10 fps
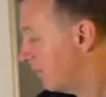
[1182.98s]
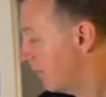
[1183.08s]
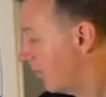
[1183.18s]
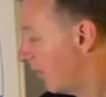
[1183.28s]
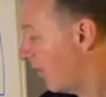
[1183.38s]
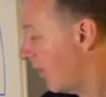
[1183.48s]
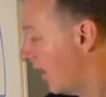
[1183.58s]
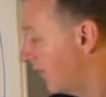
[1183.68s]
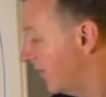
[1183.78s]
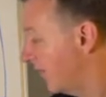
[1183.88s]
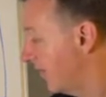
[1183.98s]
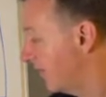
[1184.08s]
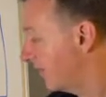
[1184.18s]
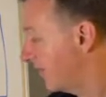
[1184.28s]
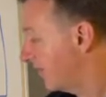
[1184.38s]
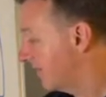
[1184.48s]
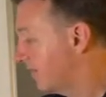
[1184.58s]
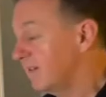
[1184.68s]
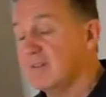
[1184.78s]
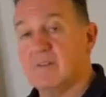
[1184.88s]
prior to this?
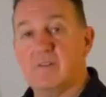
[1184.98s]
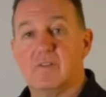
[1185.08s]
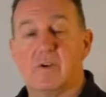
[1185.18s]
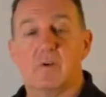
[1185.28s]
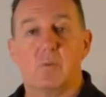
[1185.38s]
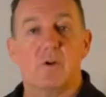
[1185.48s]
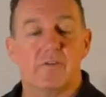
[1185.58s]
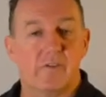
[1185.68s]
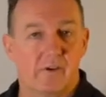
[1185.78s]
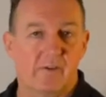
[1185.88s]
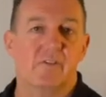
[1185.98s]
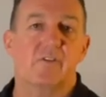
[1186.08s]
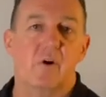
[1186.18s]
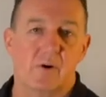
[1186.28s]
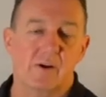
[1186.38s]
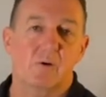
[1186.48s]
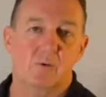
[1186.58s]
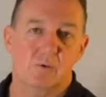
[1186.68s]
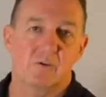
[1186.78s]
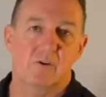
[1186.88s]
So what's the
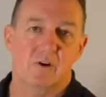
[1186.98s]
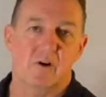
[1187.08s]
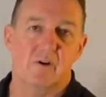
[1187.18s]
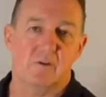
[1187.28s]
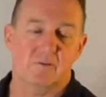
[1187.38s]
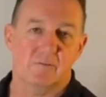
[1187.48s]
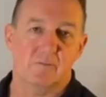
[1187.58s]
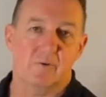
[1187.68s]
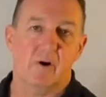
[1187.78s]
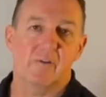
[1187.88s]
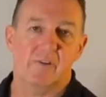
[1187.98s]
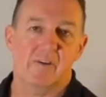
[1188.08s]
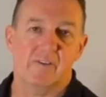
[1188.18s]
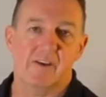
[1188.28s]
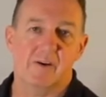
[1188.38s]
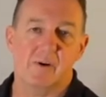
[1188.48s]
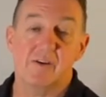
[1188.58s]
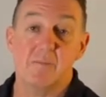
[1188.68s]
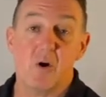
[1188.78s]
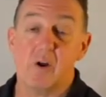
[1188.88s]
historical kind of process here?
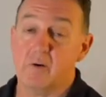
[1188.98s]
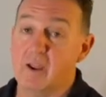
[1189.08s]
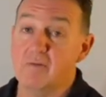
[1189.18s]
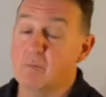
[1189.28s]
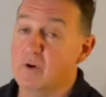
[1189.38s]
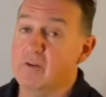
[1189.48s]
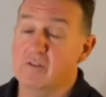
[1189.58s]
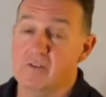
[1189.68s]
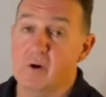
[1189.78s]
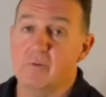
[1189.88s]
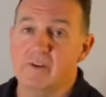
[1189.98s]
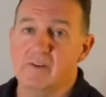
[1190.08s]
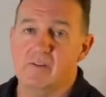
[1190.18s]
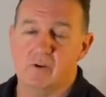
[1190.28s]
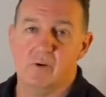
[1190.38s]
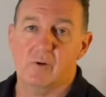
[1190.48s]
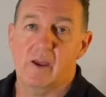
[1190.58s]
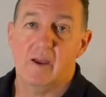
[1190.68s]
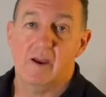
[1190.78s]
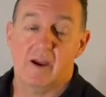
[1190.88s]
And you might even want to delve
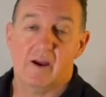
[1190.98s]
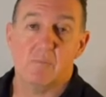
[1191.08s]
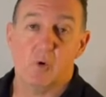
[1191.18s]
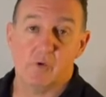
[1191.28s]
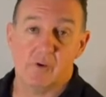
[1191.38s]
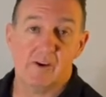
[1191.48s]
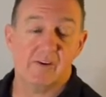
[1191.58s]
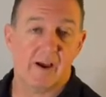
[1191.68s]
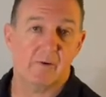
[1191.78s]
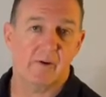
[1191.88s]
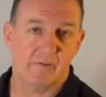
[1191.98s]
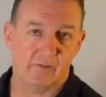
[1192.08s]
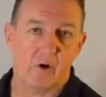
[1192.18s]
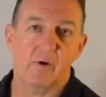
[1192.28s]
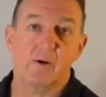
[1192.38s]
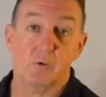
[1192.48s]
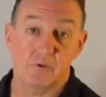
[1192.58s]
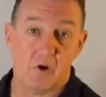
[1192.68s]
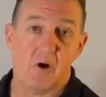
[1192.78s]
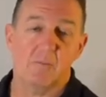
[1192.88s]
into a more detailed historical
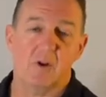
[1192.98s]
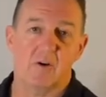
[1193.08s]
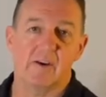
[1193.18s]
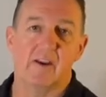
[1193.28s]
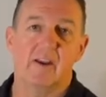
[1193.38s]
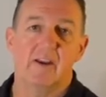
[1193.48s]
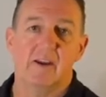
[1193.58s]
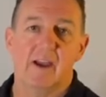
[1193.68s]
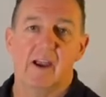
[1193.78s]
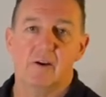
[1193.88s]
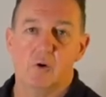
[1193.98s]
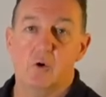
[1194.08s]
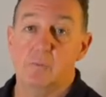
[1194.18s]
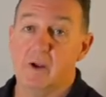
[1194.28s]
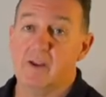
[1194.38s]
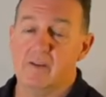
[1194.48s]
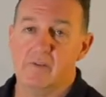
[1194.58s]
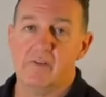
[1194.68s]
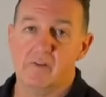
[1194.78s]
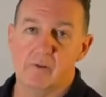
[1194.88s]
timeline. And it could be that
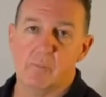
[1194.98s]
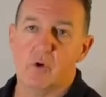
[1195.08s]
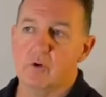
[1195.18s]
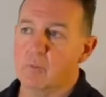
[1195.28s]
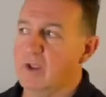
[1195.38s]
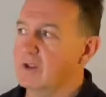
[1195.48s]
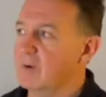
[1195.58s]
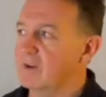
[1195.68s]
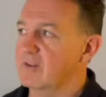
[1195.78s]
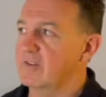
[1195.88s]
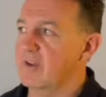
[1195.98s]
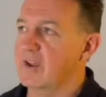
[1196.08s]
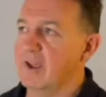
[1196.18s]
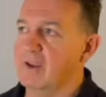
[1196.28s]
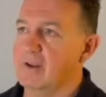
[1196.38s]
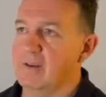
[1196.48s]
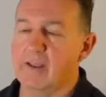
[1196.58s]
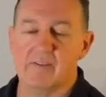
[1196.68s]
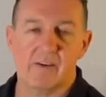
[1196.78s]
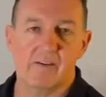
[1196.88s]
this is a point where you actually say,
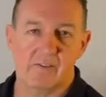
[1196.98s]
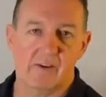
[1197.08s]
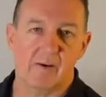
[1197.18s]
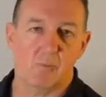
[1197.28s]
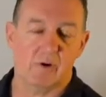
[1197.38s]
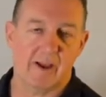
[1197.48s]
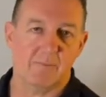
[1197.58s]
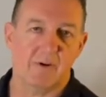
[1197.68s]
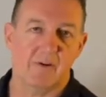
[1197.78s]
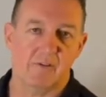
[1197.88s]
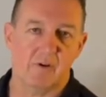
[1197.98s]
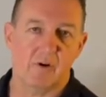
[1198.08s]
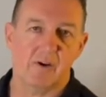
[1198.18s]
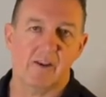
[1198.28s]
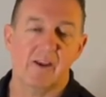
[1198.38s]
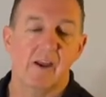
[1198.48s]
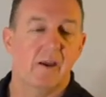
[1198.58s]
let's understand what happened historically.